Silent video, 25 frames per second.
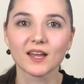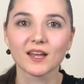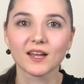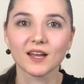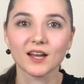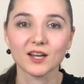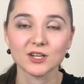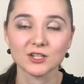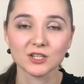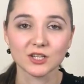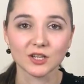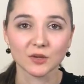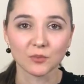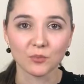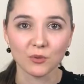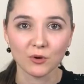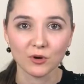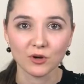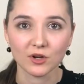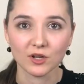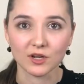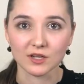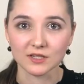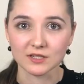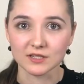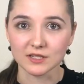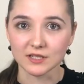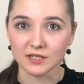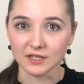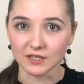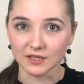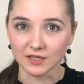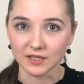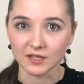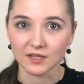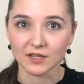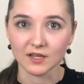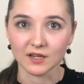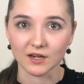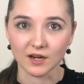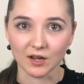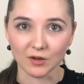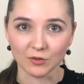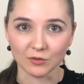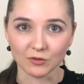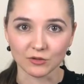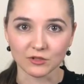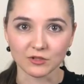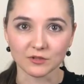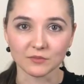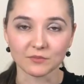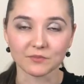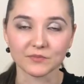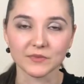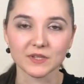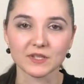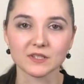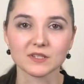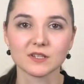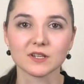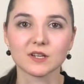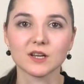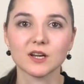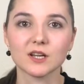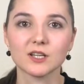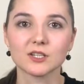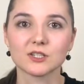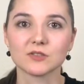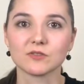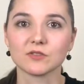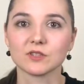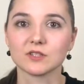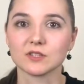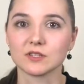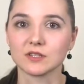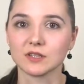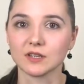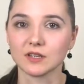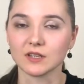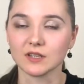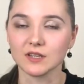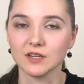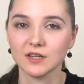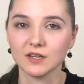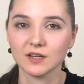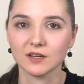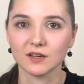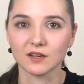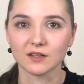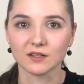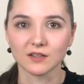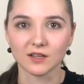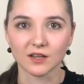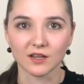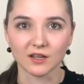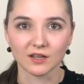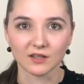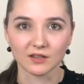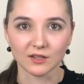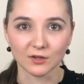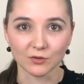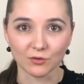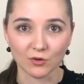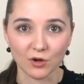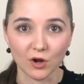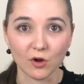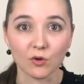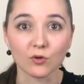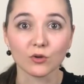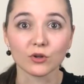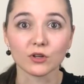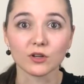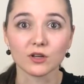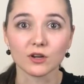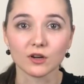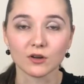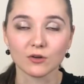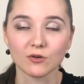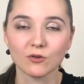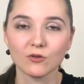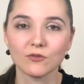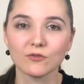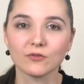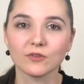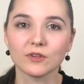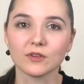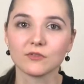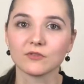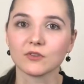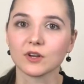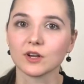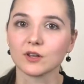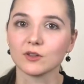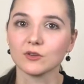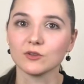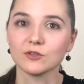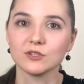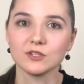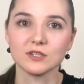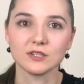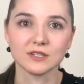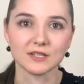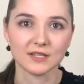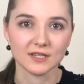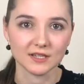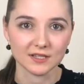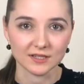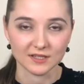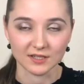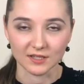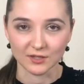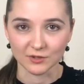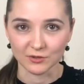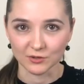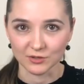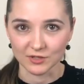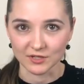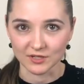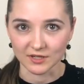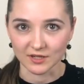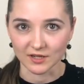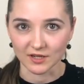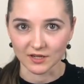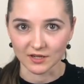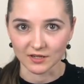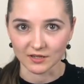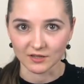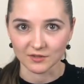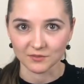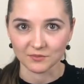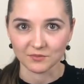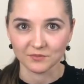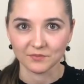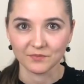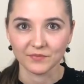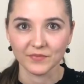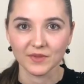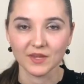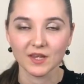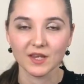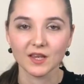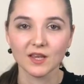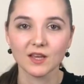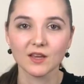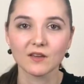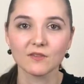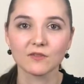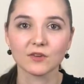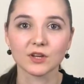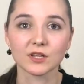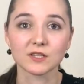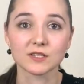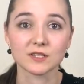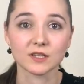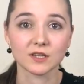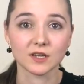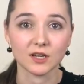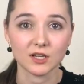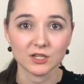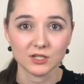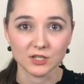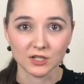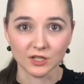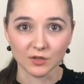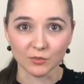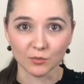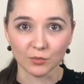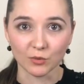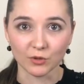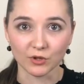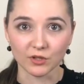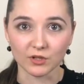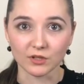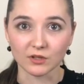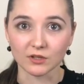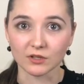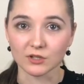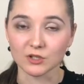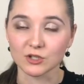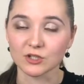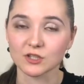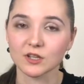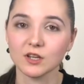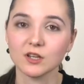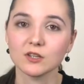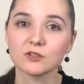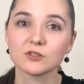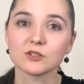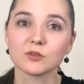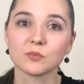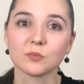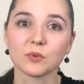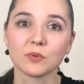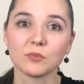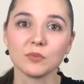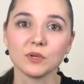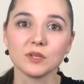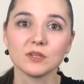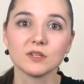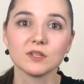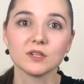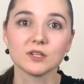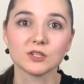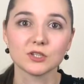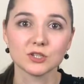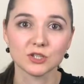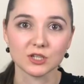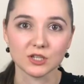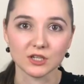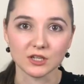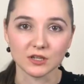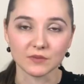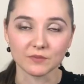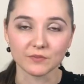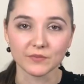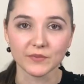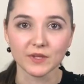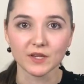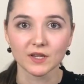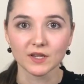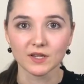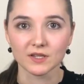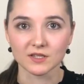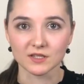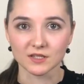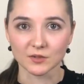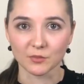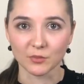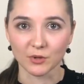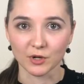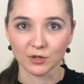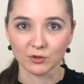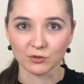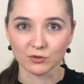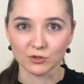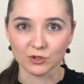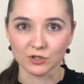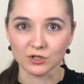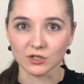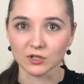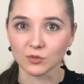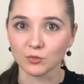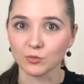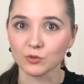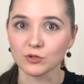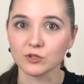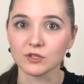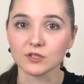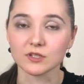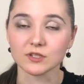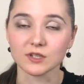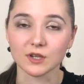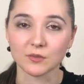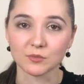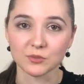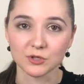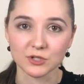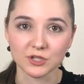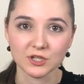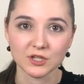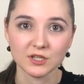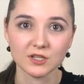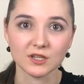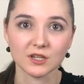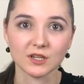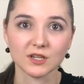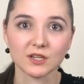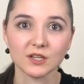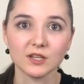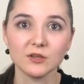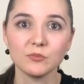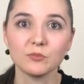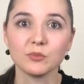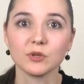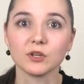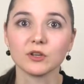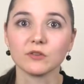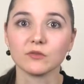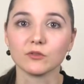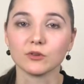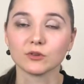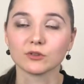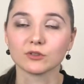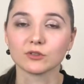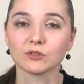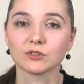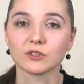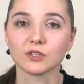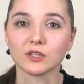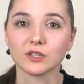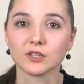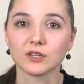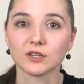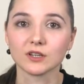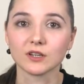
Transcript: Each era is divided into rounds and ends when there are no cards left in the deck or in players' hands. At the end of each era, victory points are awarded for built links and flipped industry tiles.